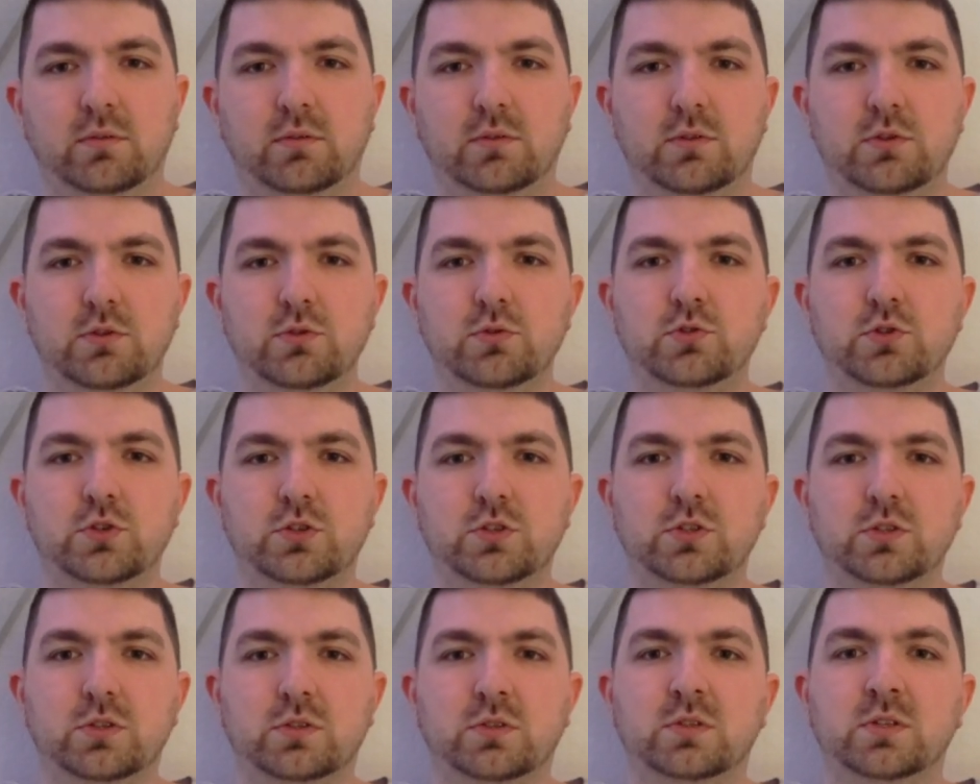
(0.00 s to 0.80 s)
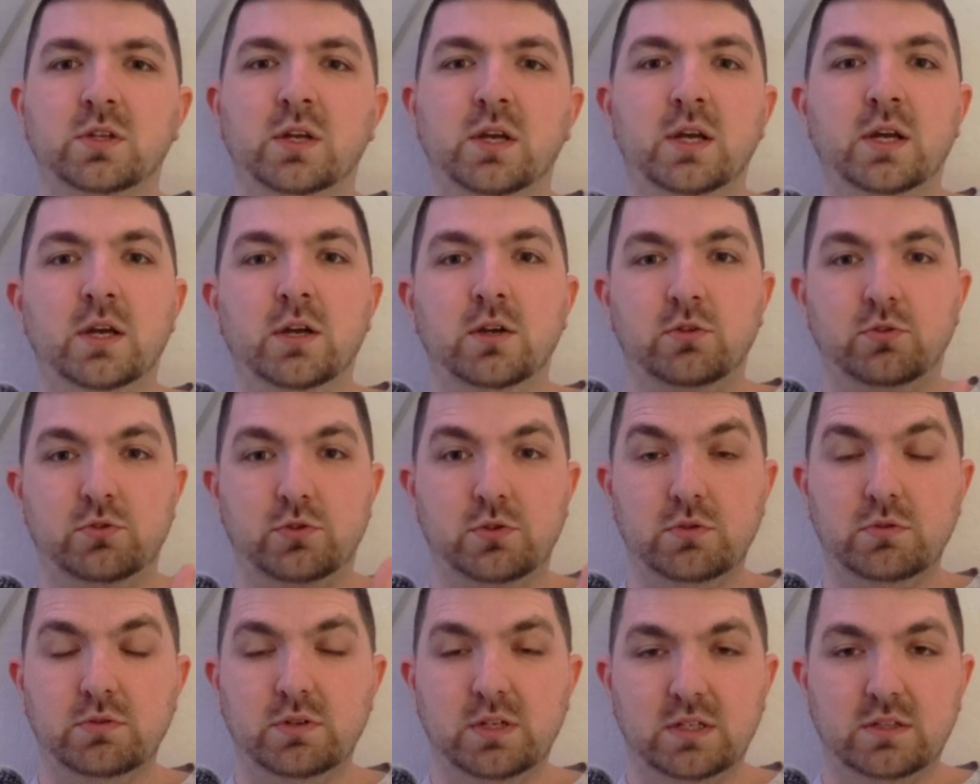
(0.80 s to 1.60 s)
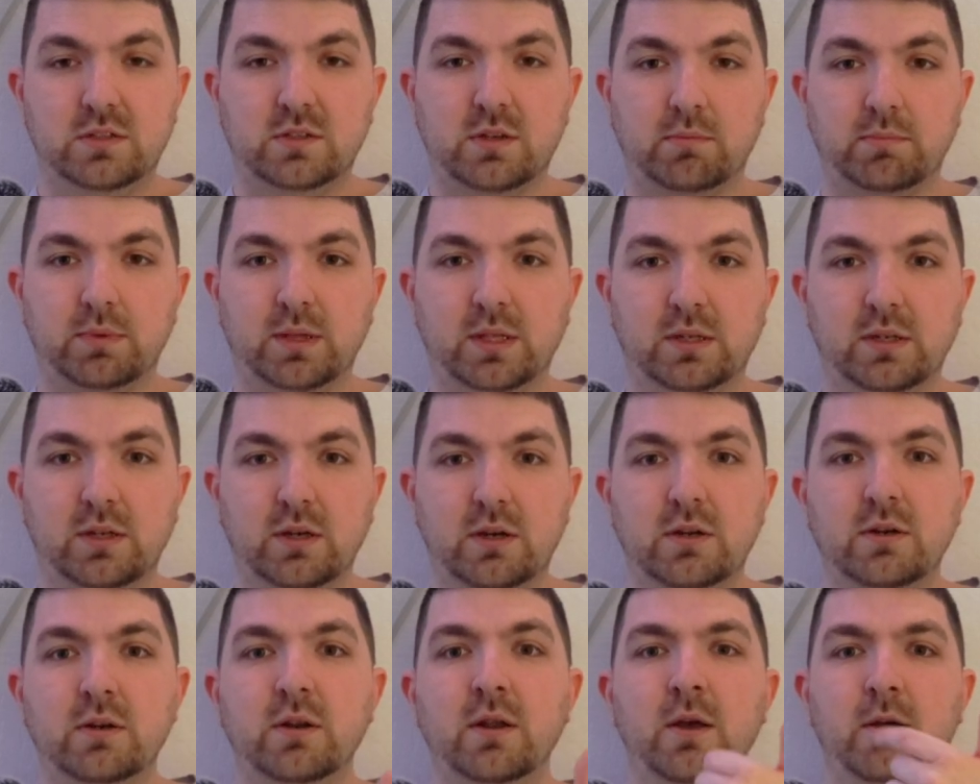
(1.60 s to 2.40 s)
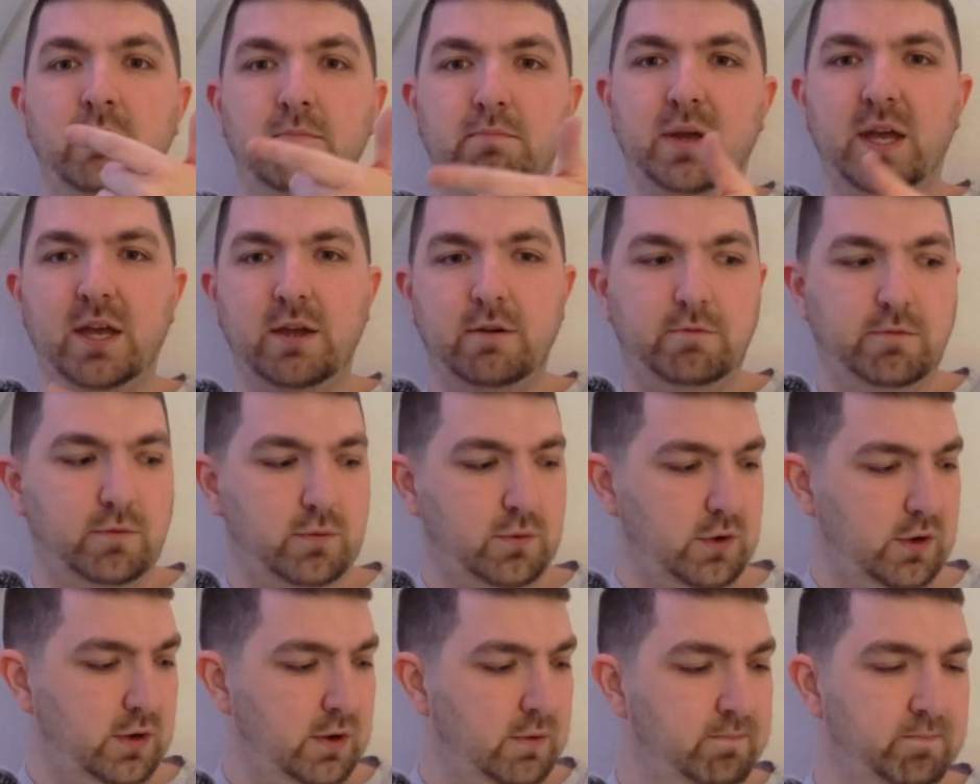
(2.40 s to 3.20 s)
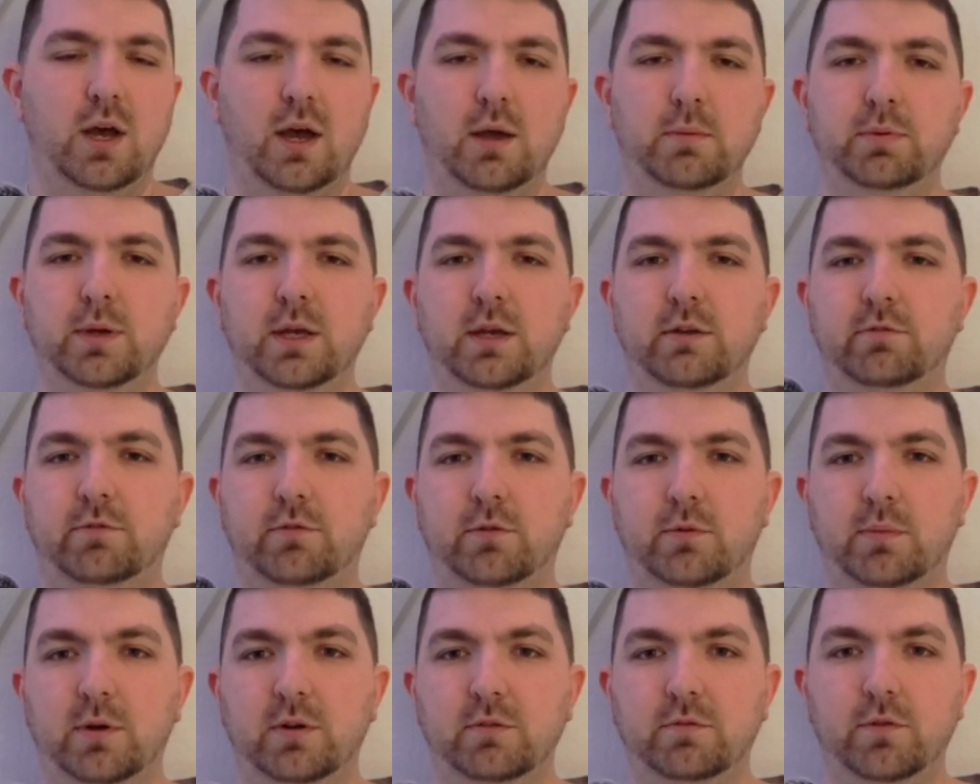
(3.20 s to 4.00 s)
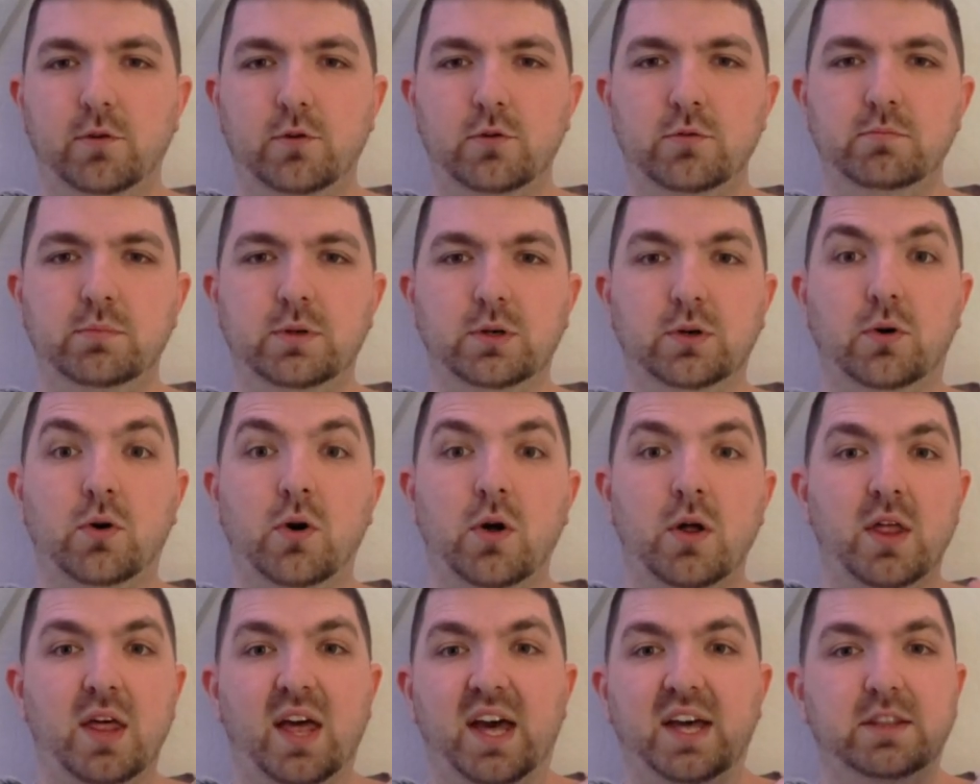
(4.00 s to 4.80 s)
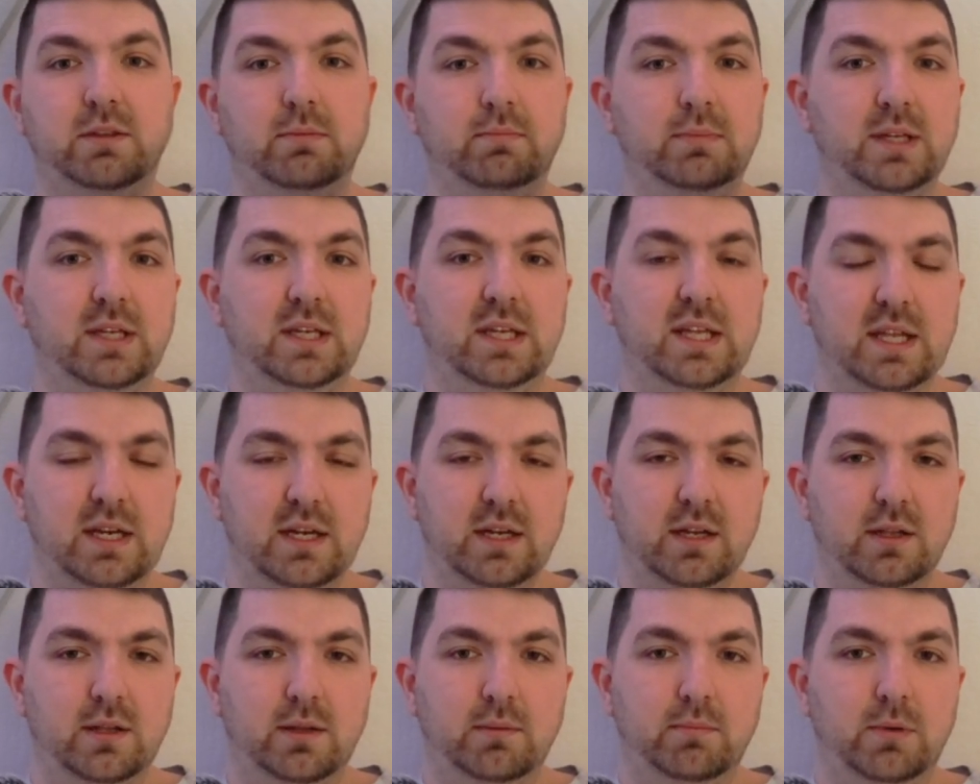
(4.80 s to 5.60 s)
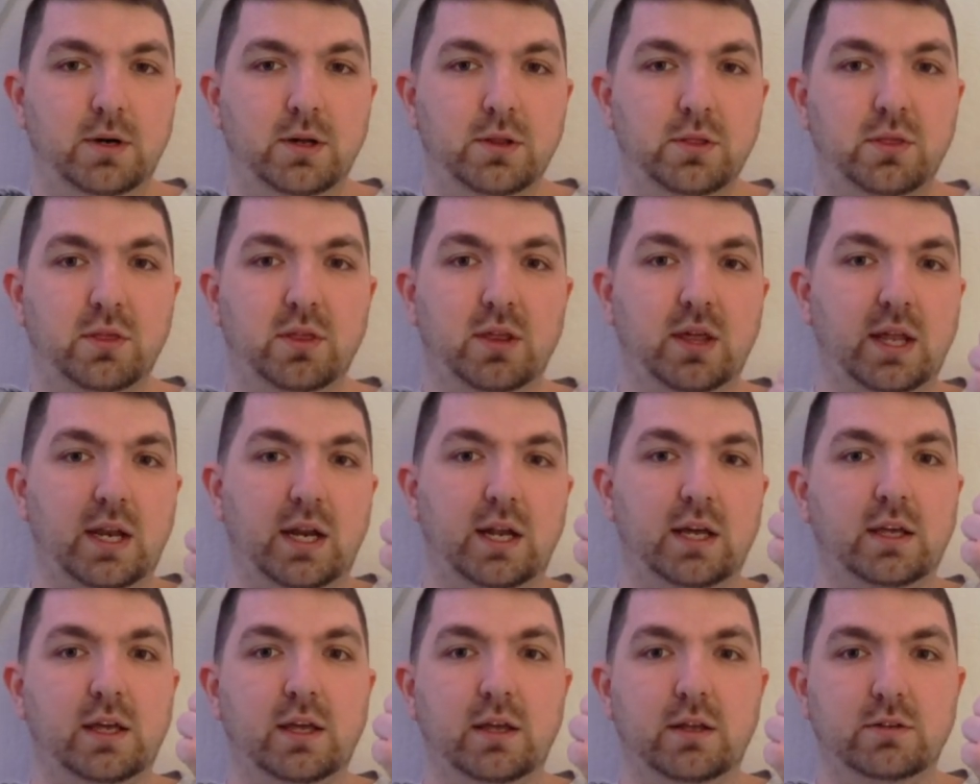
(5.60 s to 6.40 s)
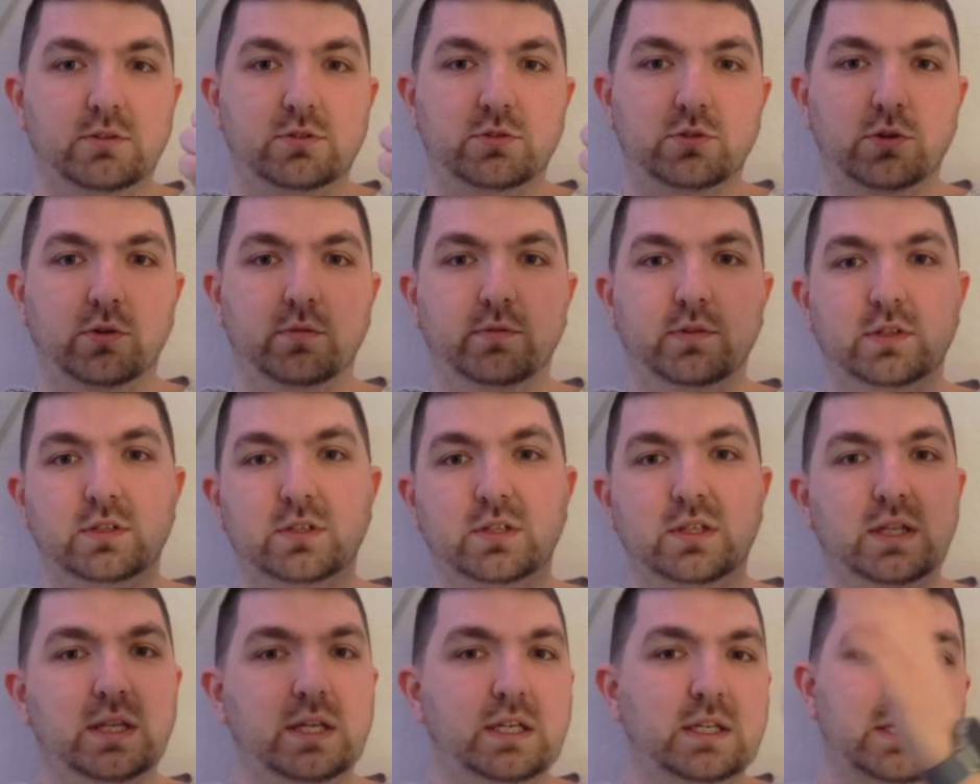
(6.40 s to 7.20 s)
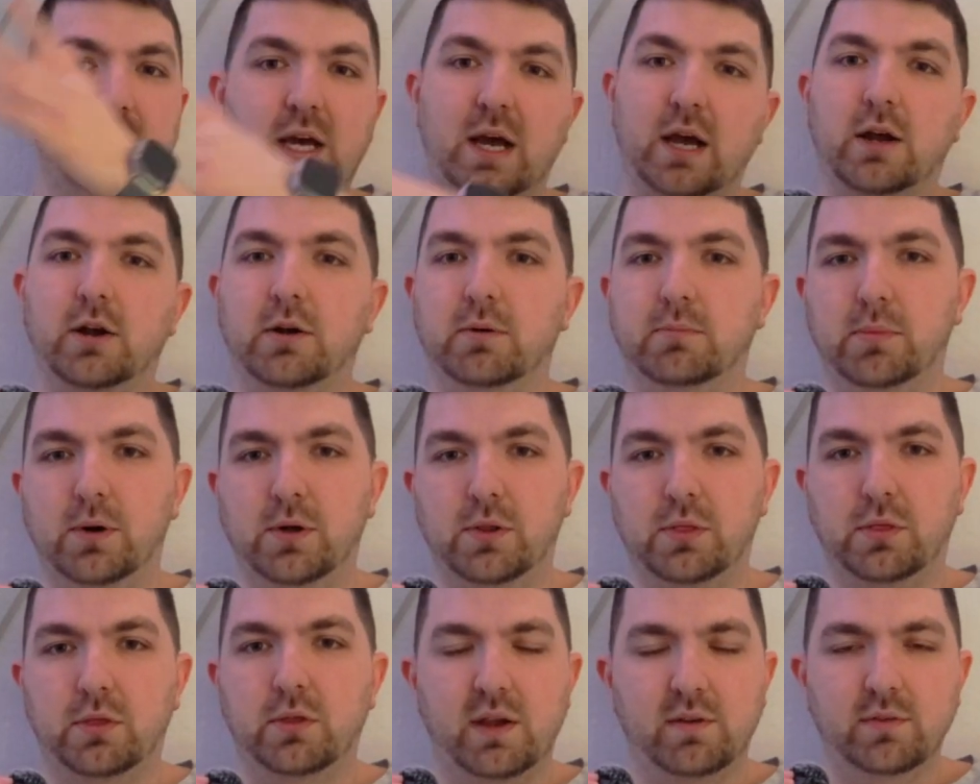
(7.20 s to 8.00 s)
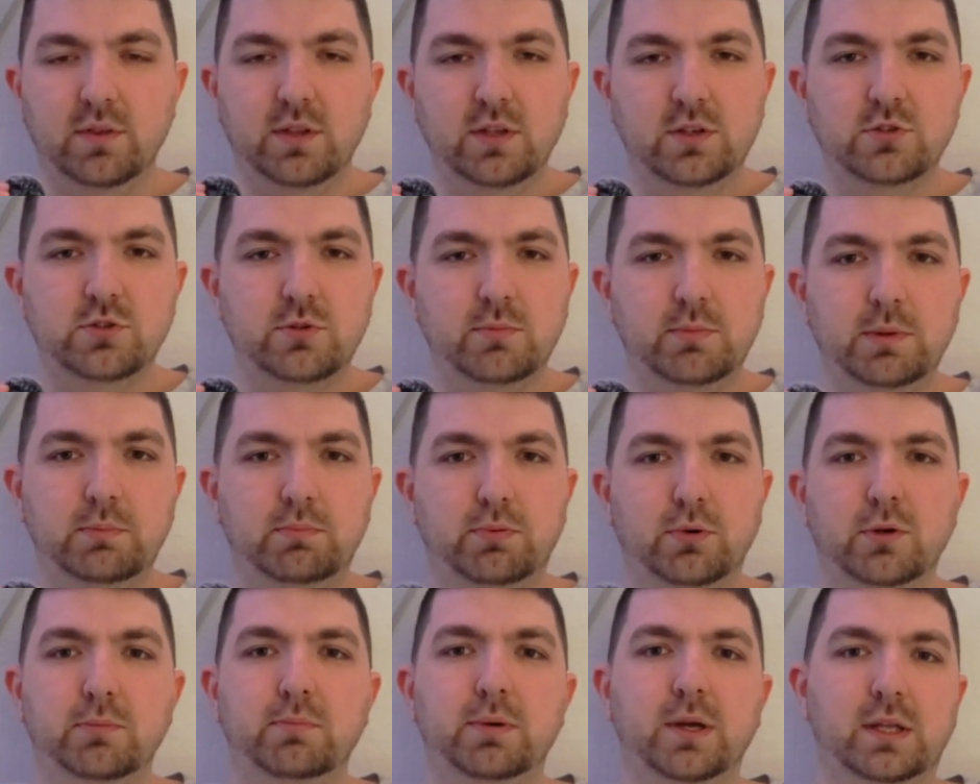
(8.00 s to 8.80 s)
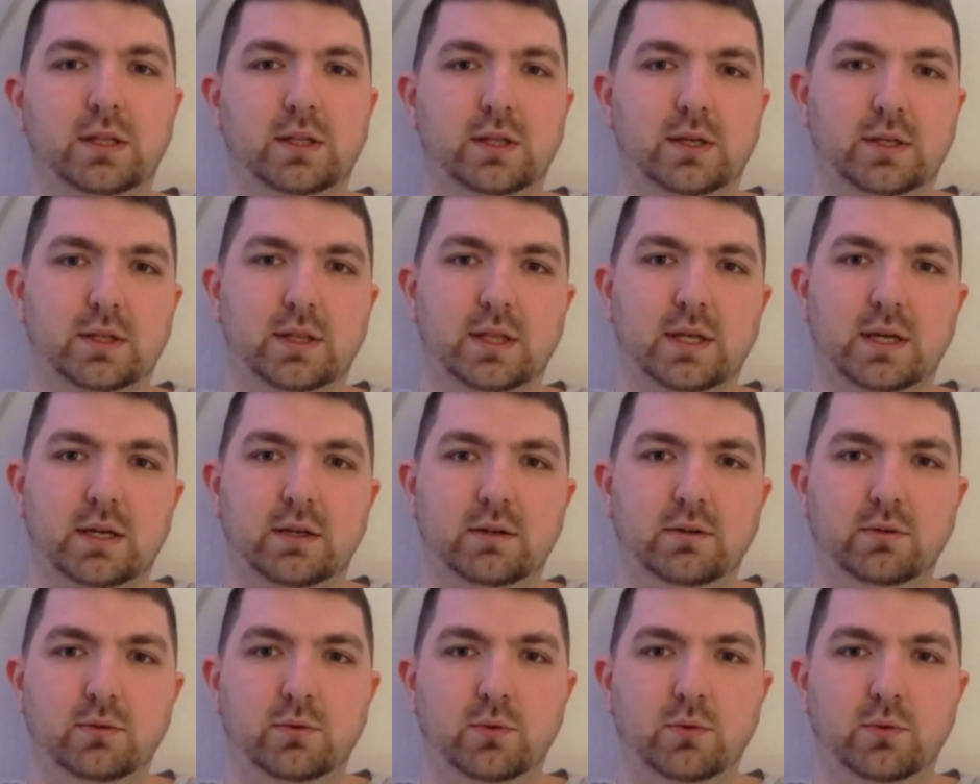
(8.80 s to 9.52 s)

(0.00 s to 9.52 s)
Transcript: You should just, do you need something done? Pay for it. I paid for my phone bill at the beginning of the month and I get service the entire month. Everything should be prepaid like that.